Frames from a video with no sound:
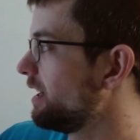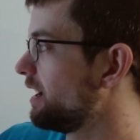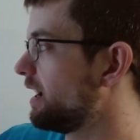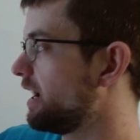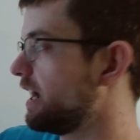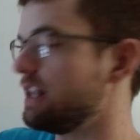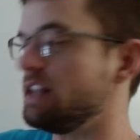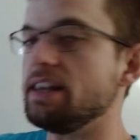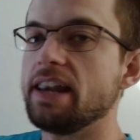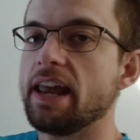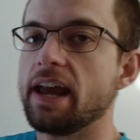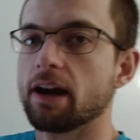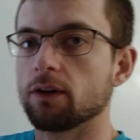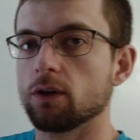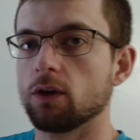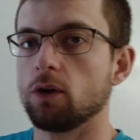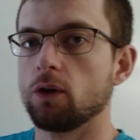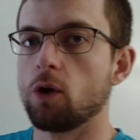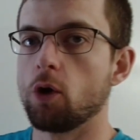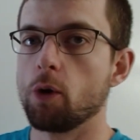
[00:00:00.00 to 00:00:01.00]
a
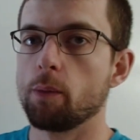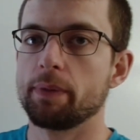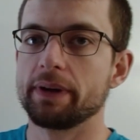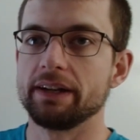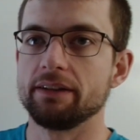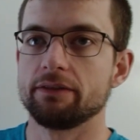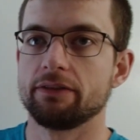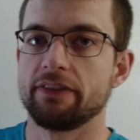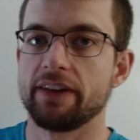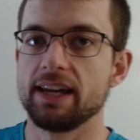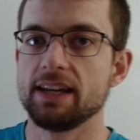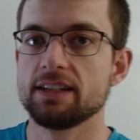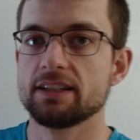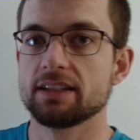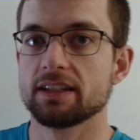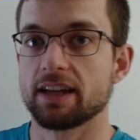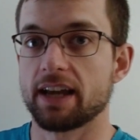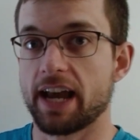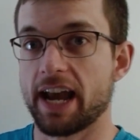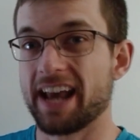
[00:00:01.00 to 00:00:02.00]
narrow opening
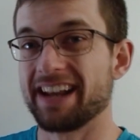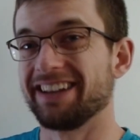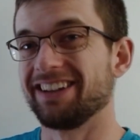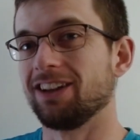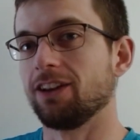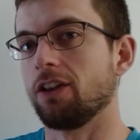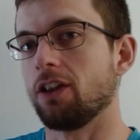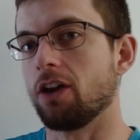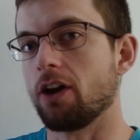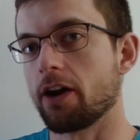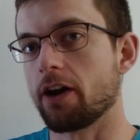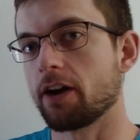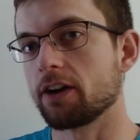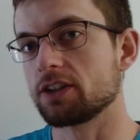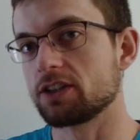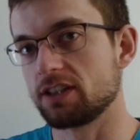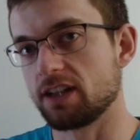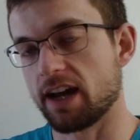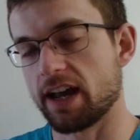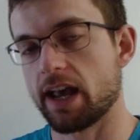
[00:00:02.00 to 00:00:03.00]
face, and a
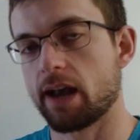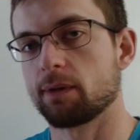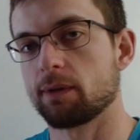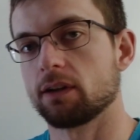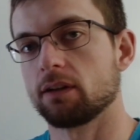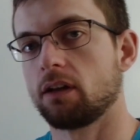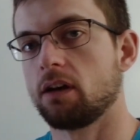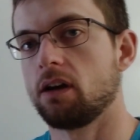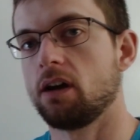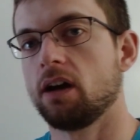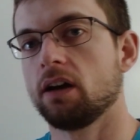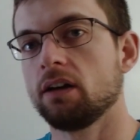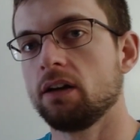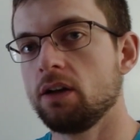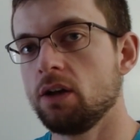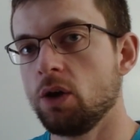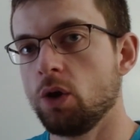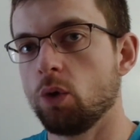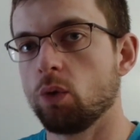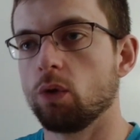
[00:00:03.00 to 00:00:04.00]
large diameter log
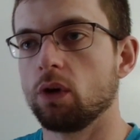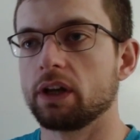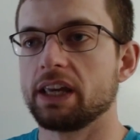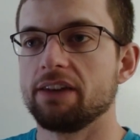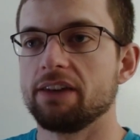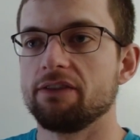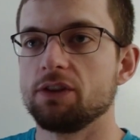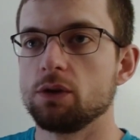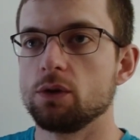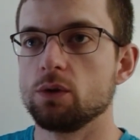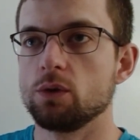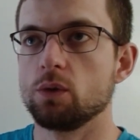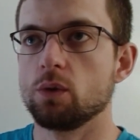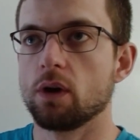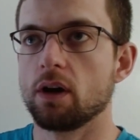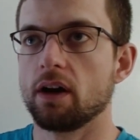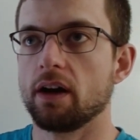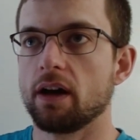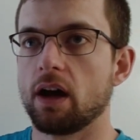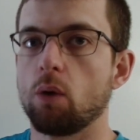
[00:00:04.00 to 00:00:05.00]
will give
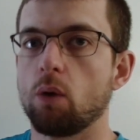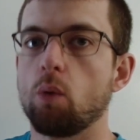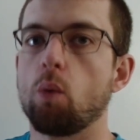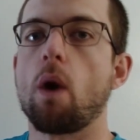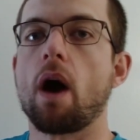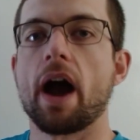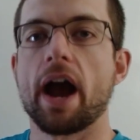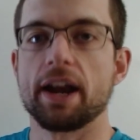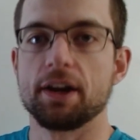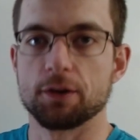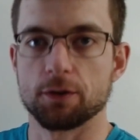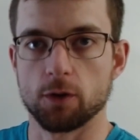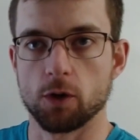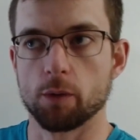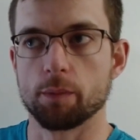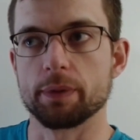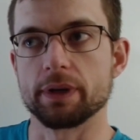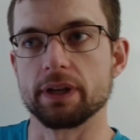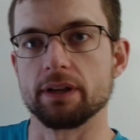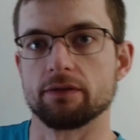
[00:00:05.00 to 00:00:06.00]
you a wider
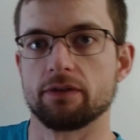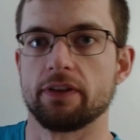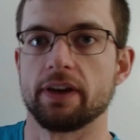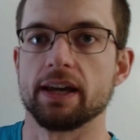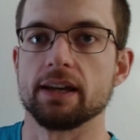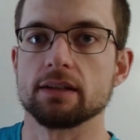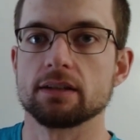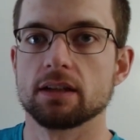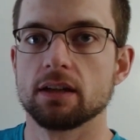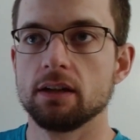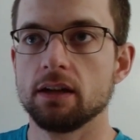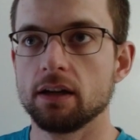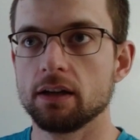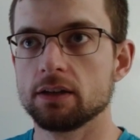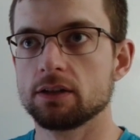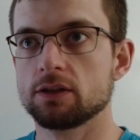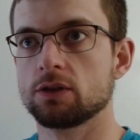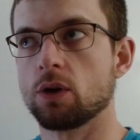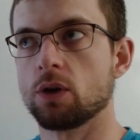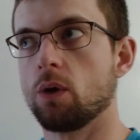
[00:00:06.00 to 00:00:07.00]
opening face.
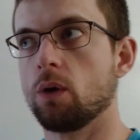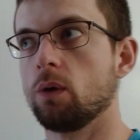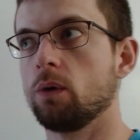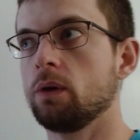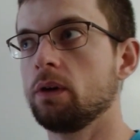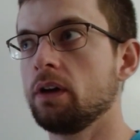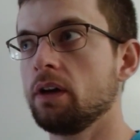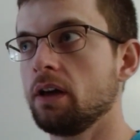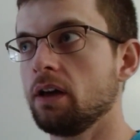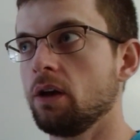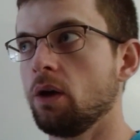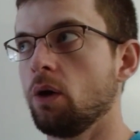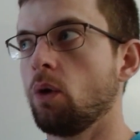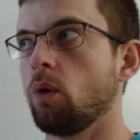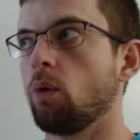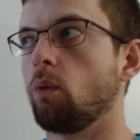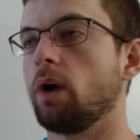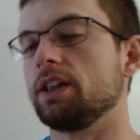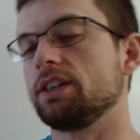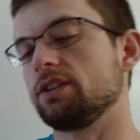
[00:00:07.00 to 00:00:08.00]
So
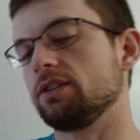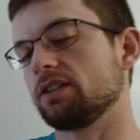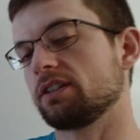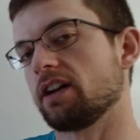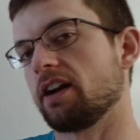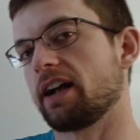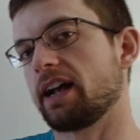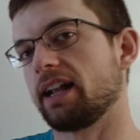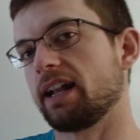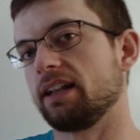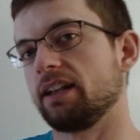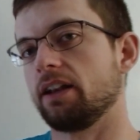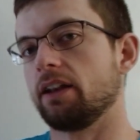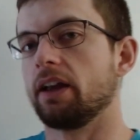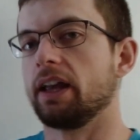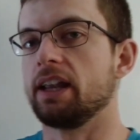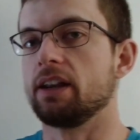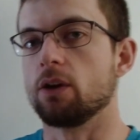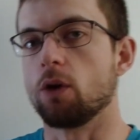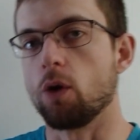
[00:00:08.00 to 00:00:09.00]
once you start getting
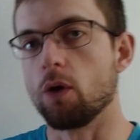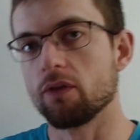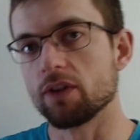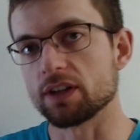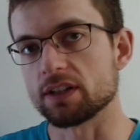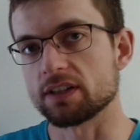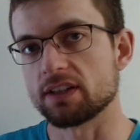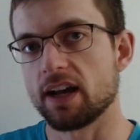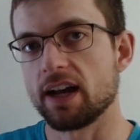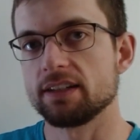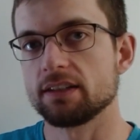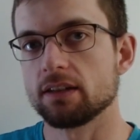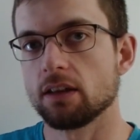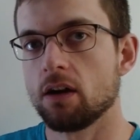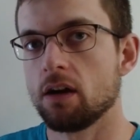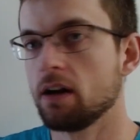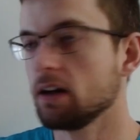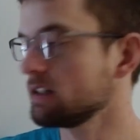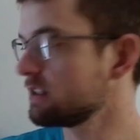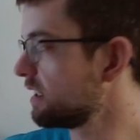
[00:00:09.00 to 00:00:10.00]
into oversized
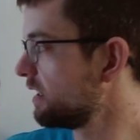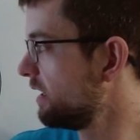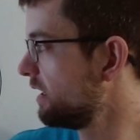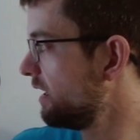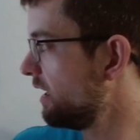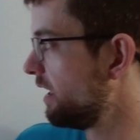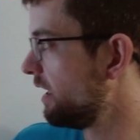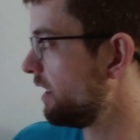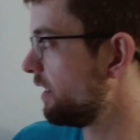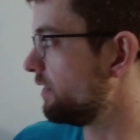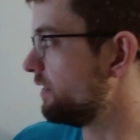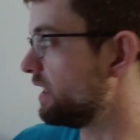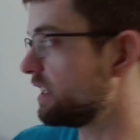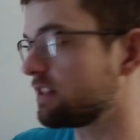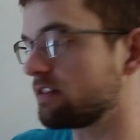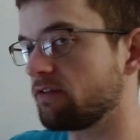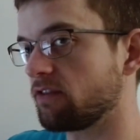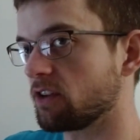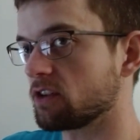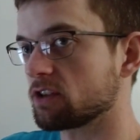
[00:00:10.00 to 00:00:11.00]
logs,
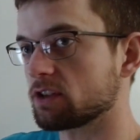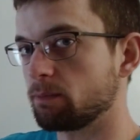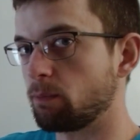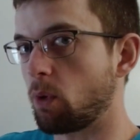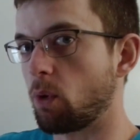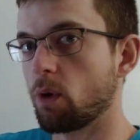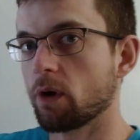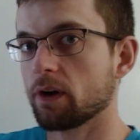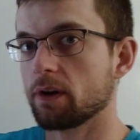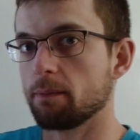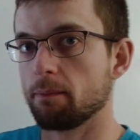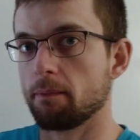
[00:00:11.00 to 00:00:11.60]
this first board